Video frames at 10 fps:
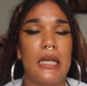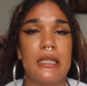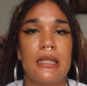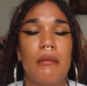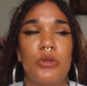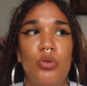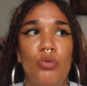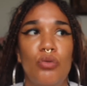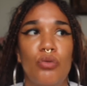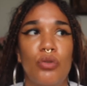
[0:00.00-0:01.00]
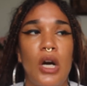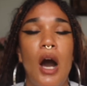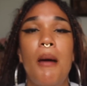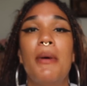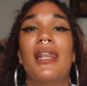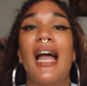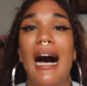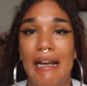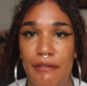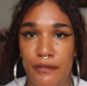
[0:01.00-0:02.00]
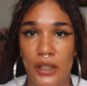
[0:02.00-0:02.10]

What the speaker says: It's time to come alive.